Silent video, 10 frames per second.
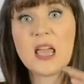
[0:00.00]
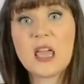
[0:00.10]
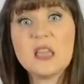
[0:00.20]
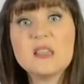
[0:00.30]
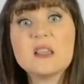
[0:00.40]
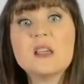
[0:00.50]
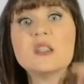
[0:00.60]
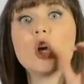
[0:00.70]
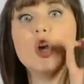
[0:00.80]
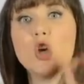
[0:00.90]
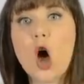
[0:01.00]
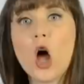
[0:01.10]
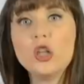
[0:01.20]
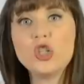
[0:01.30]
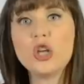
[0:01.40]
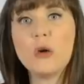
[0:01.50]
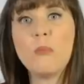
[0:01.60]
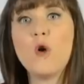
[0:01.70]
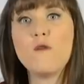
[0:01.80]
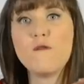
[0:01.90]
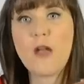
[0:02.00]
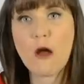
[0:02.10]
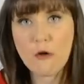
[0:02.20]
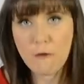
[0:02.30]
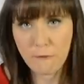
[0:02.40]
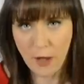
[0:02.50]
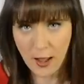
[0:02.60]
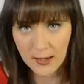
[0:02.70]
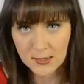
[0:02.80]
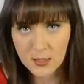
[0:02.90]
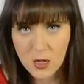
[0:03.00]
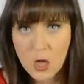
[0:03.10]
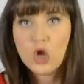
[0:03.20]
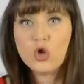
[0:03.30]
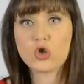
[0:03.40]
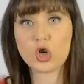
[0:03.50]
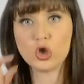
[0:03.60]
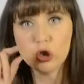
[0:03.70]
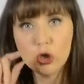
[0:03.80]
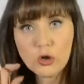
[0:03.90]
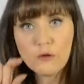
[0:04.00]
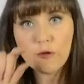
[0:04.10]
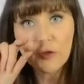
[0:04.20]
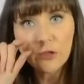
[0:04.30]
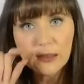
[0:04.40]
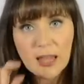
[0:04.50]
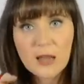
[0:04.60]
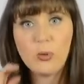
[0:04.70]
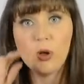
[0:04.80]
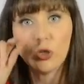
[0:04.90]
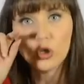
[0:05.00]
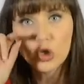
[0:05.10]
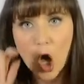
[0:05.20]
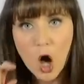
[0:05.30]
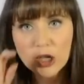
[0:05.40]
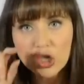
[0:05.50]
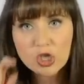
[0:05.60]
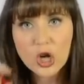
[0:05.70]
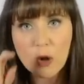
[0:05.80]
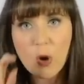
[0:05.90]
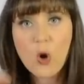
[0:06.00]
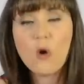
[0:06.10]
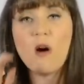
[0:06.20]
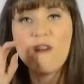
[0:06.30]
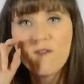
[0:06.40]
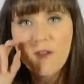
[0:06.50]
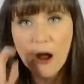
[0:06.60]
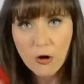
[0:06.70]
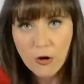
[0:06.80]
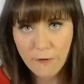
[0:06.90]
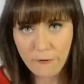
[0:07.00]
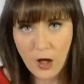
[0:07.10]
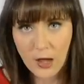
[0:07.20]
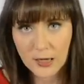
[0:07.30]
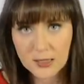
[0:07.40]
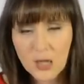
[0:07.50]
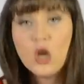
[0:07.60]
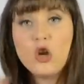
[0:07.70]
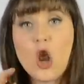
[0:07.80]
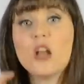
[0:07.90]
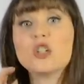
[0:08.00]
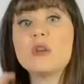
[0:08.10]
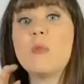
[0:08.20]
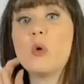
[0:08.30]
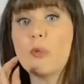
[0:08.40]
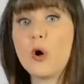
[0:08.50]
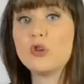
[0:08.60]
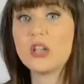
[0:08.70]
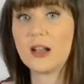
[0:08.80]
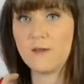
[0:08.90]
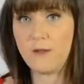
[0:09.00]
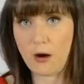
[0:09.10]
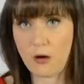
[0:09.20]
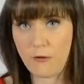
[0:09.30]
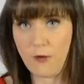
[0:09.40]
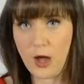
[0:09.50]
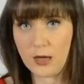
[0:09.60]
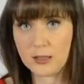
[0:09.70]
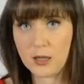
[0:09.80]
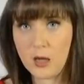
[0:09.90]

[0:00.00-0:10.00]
is it non-GMO verified? You should look for the label non-GMO verified, non-GMO project verified.